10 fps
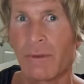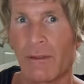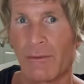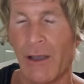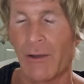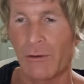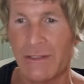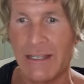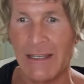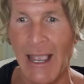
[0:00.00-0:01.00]
the founder of
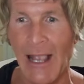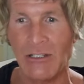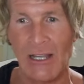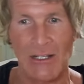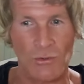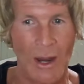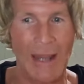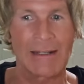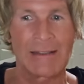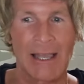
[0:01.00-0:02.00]
Zcash, as
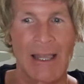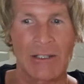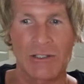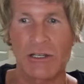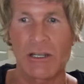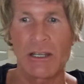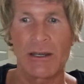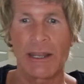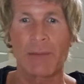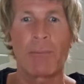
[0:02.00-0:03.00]
Wright alleged.
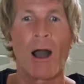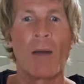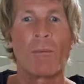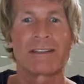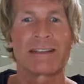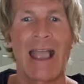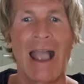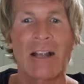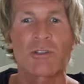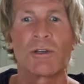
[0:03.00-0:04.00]
Nick Bohm was an
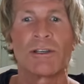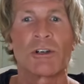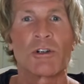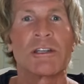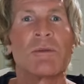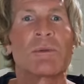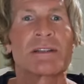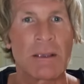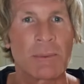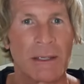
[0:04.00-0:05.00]
actual and early
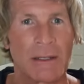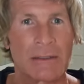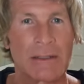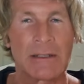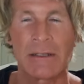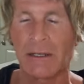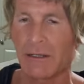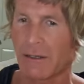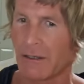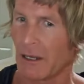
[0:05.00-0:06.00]
recipient.
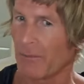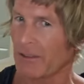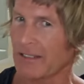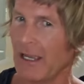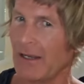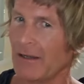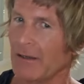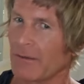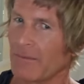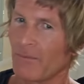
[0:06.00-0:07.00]
Number 10,
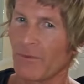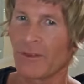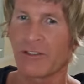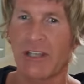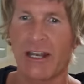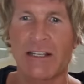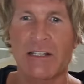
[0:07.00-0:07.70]
the Genesis